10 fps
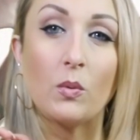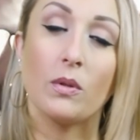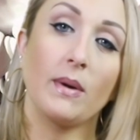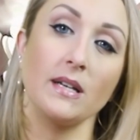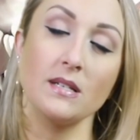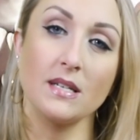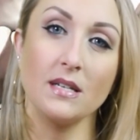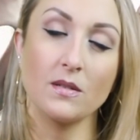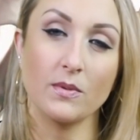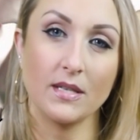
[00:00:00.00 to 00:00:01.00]
with my
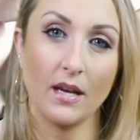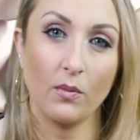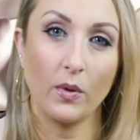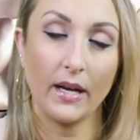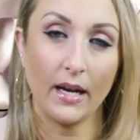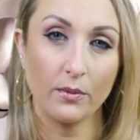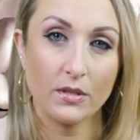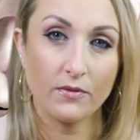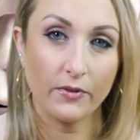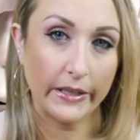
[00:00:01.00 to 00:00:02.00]
disease was that when I
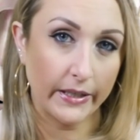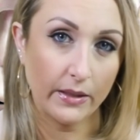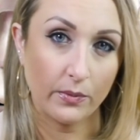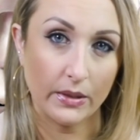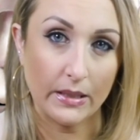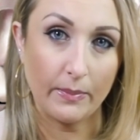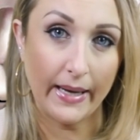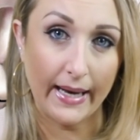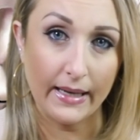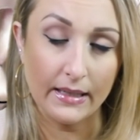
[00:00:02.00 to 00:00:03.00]
was flaring really
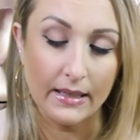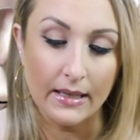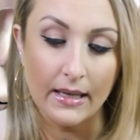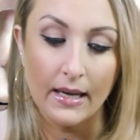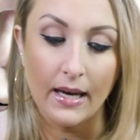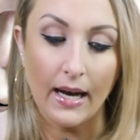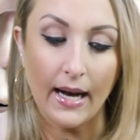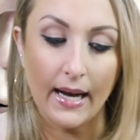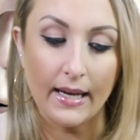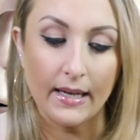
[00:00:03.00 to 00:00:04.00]
bad,
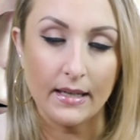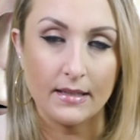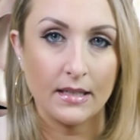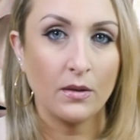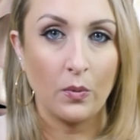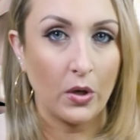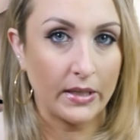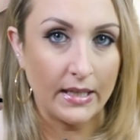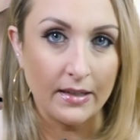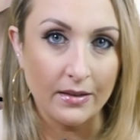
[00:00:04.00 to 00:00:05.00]
I didn't want
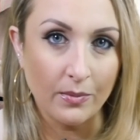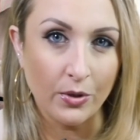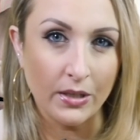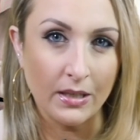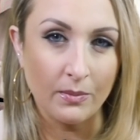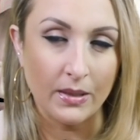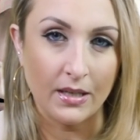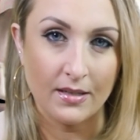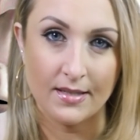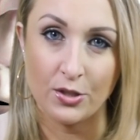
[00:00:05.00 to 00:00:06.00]
to eat in the morning
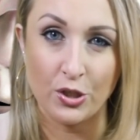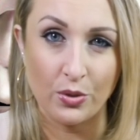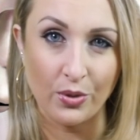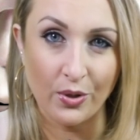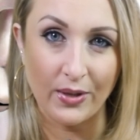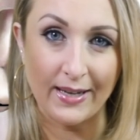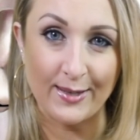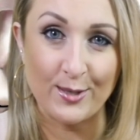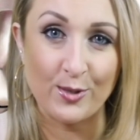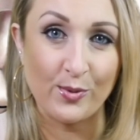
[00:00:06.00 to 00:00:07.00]
because, as you know, like
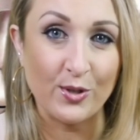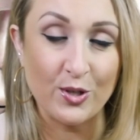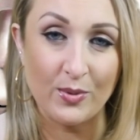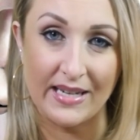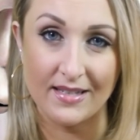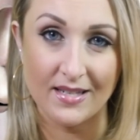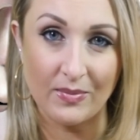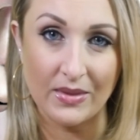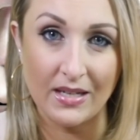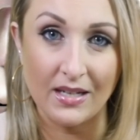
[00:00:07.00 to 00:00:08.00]
as soon as you eat
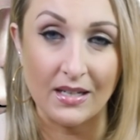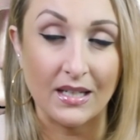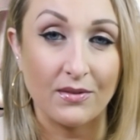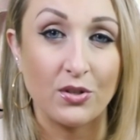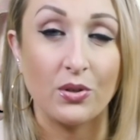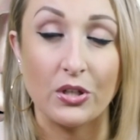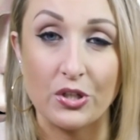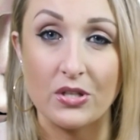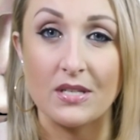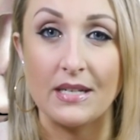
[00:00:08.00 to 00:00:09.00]
something, it gives you
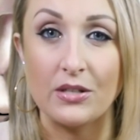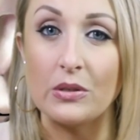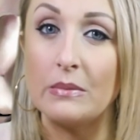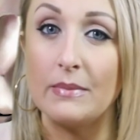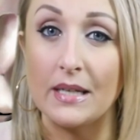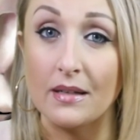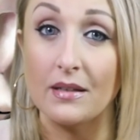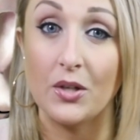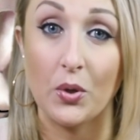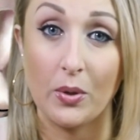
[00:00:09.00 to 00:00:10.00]
urgency to
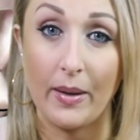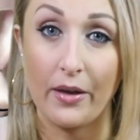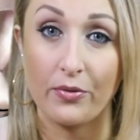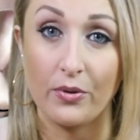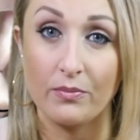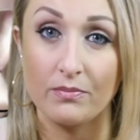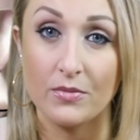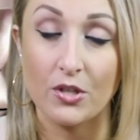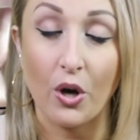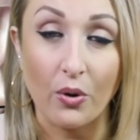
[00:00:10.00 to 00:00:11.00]
immediately go to the bathroom.
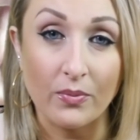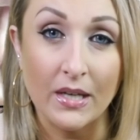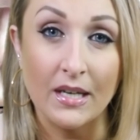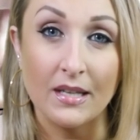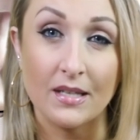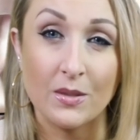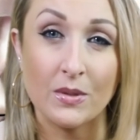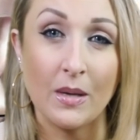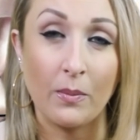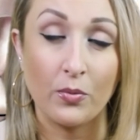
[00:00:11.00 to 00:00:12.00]
So this
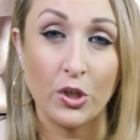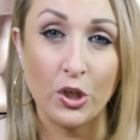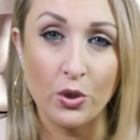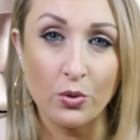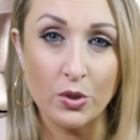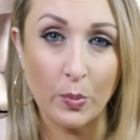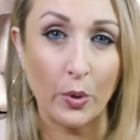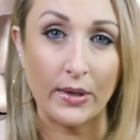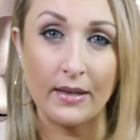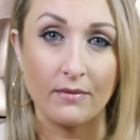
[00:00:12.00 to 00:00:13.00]
was a huge
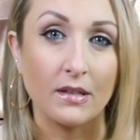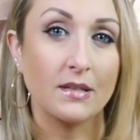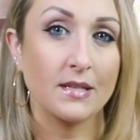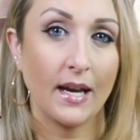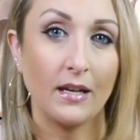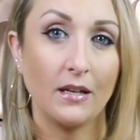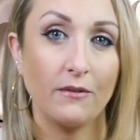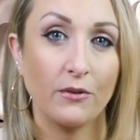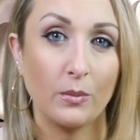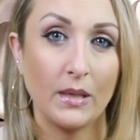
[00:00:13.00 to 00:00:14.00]
point of anxiety
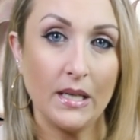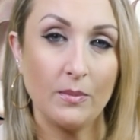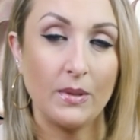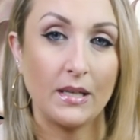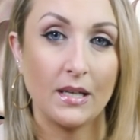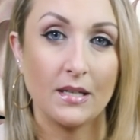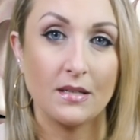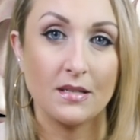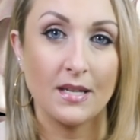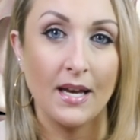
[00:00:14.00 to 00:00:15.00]
for me
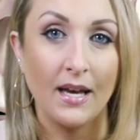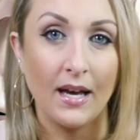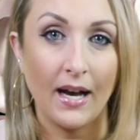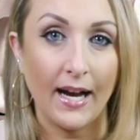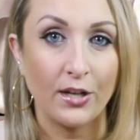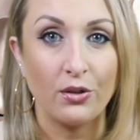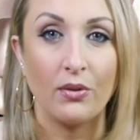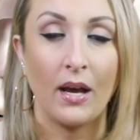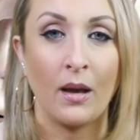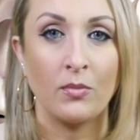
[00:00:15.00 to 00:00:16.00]
because I knew
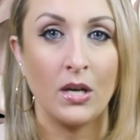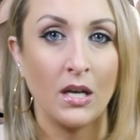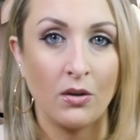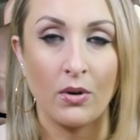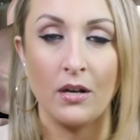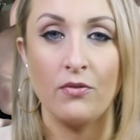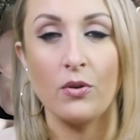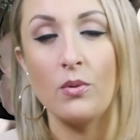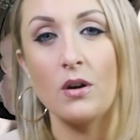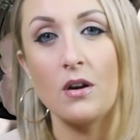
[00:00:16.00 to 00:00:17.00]
like I'm getting ready
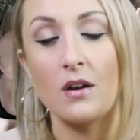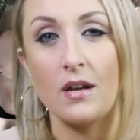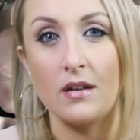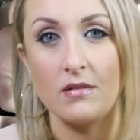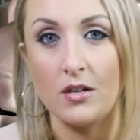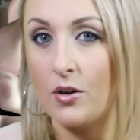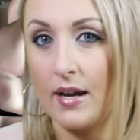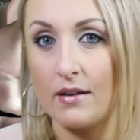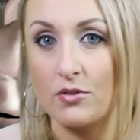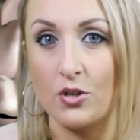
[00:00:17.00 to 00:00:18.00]
for work and, I
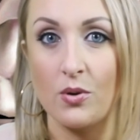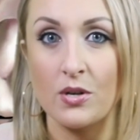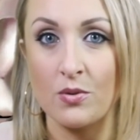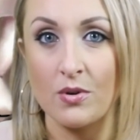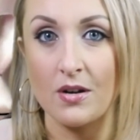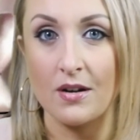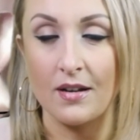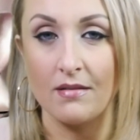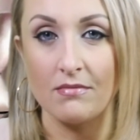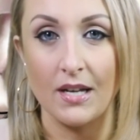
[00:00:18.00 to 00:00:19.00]
have to go into work.
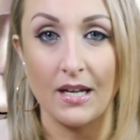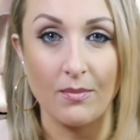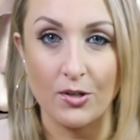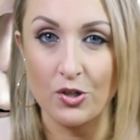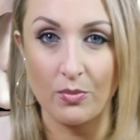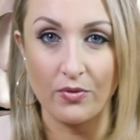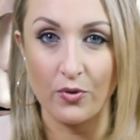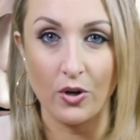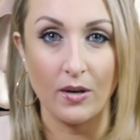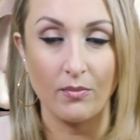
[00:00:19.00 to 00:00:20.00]
And like I mentioned
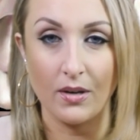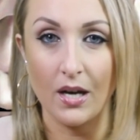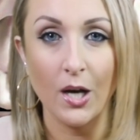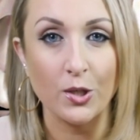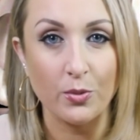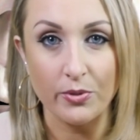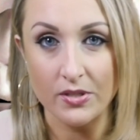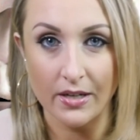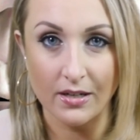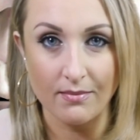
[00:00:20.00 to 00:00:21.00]
before, I'm
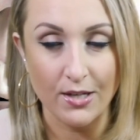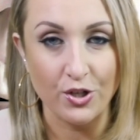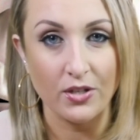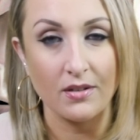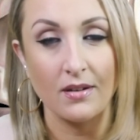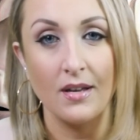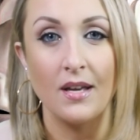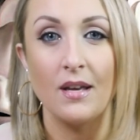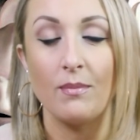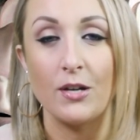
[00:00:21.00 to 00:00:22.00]
100% commission.
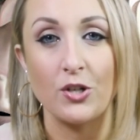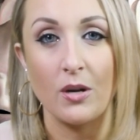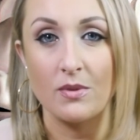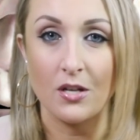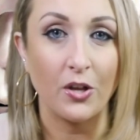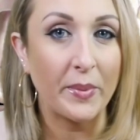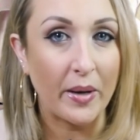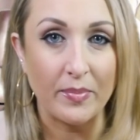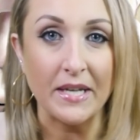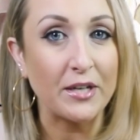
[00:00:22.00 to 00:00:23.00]
My job is all
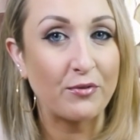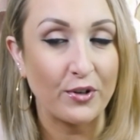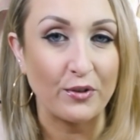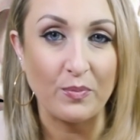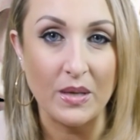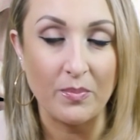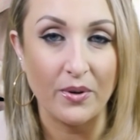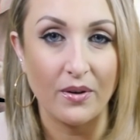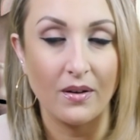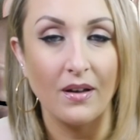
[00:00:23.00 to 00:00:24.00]
about being in front of
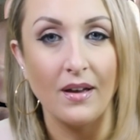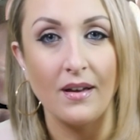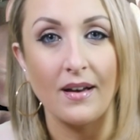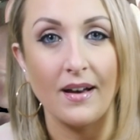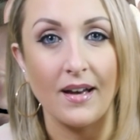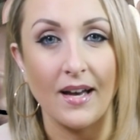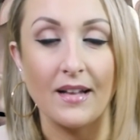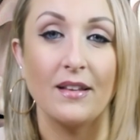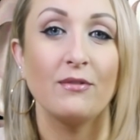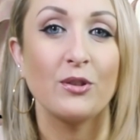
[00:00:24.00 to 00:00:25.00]
people. I
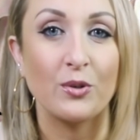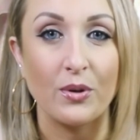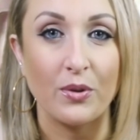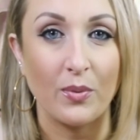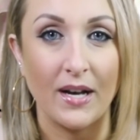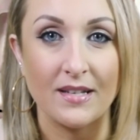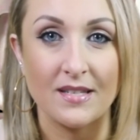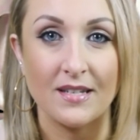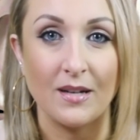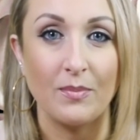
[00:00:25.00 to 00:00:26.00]
live in the
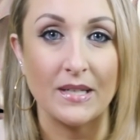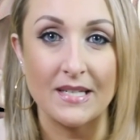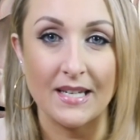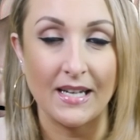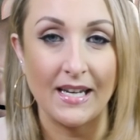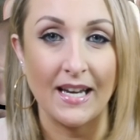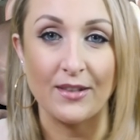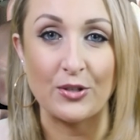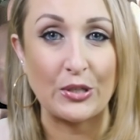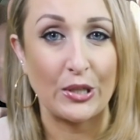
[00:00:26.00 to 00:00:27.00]
Northwest in a big city
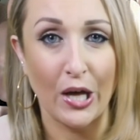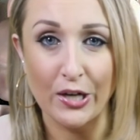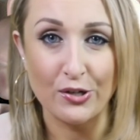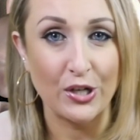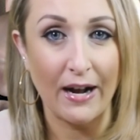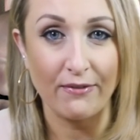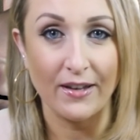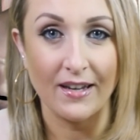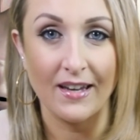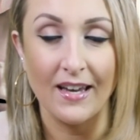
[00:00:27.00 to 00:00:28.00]
and there's a lot of
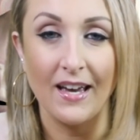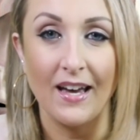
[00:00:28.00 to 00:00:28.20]
traffic.